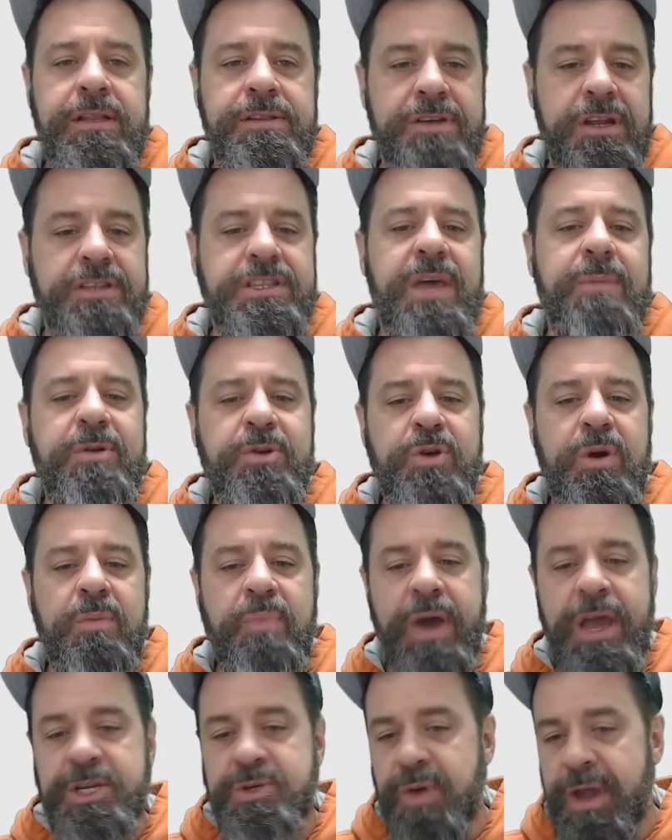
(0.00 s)
going to take me to a
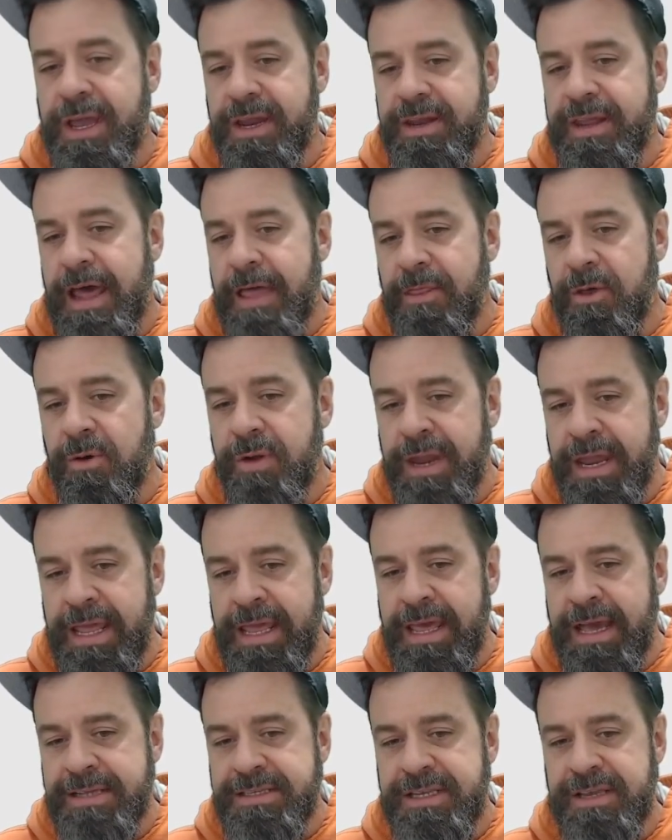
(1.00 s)
page where I can download an
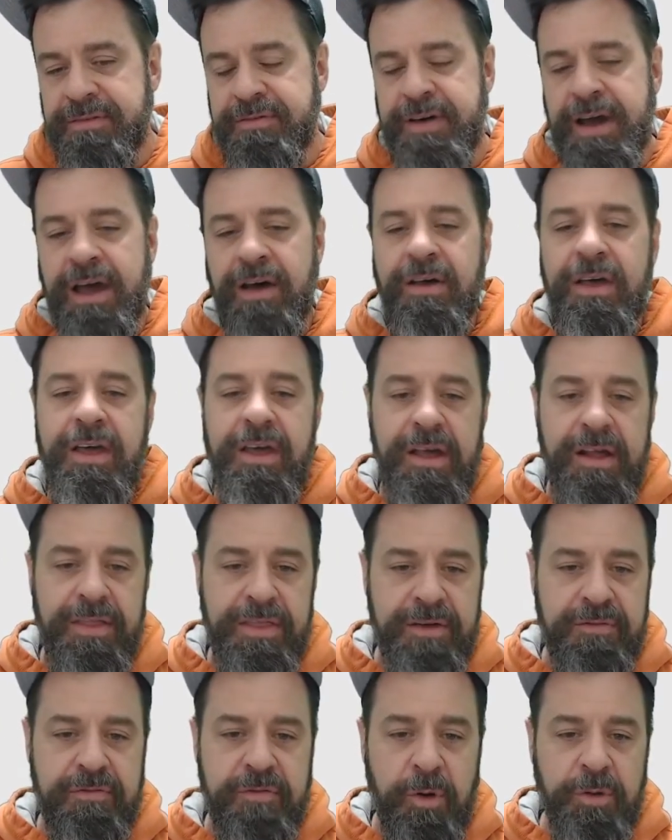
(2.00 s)
exe file,
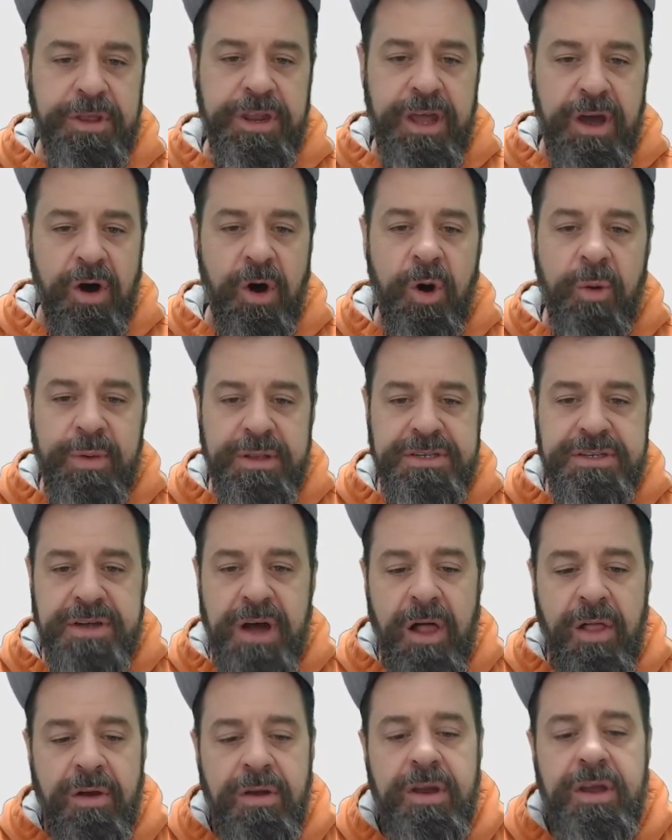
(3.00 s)
the folding at home
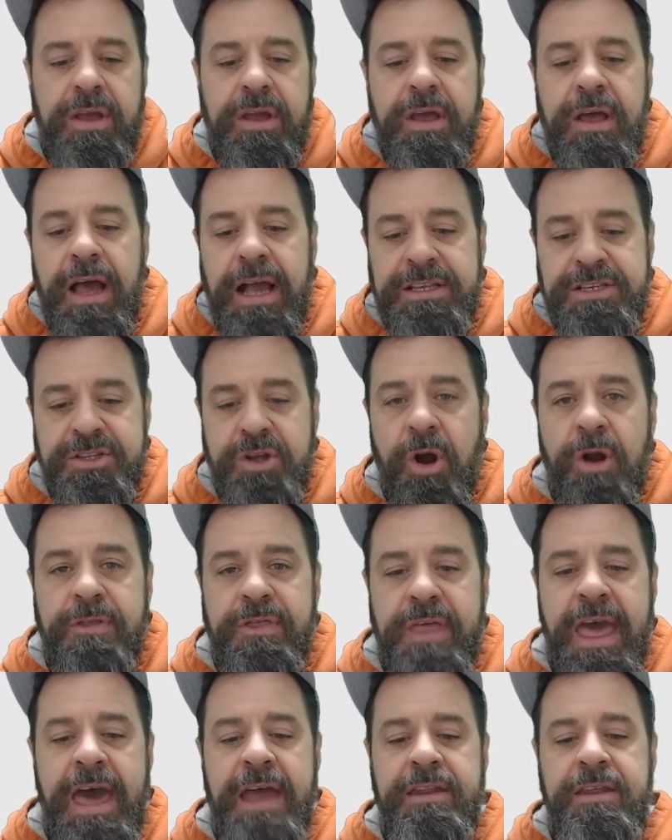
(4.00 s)
installer. I start
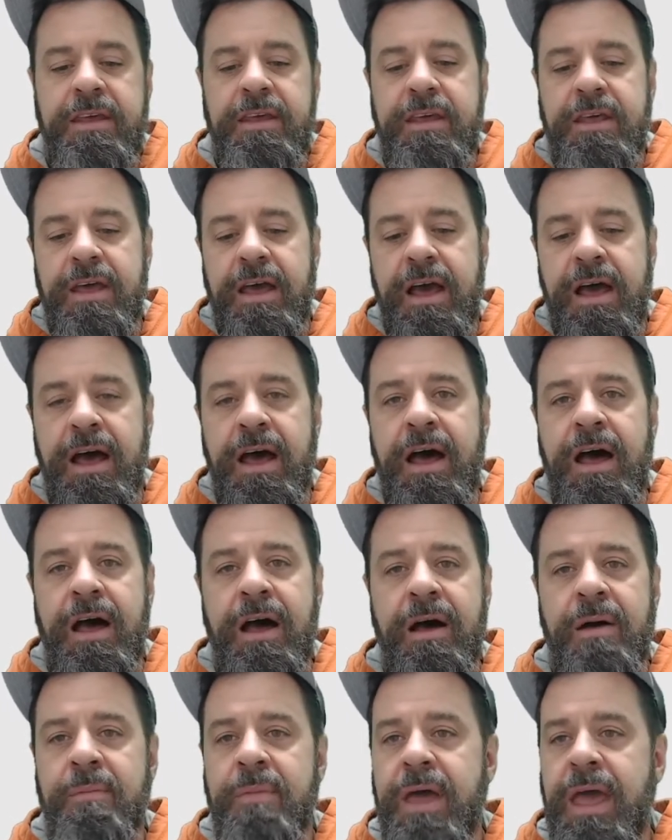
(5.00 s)
that,
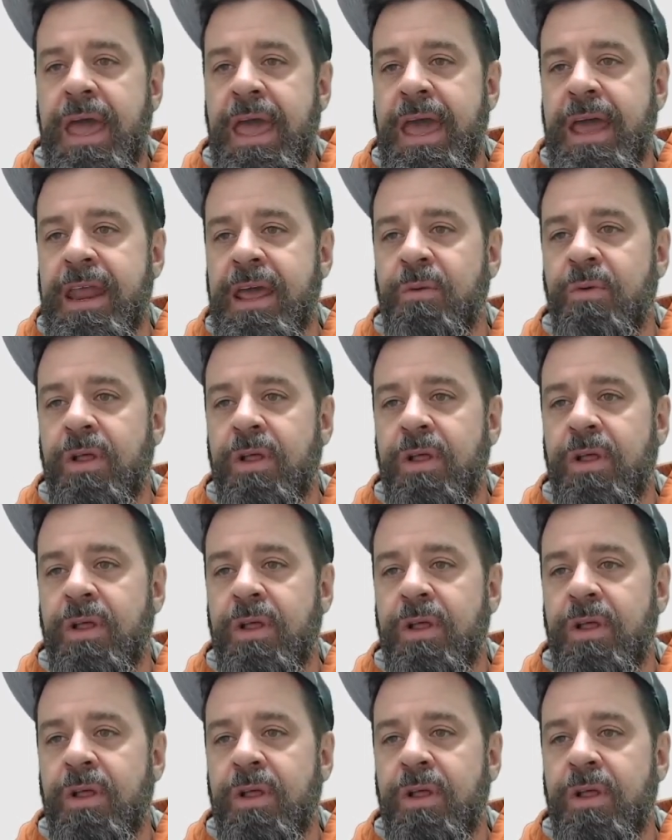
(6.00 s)
and it will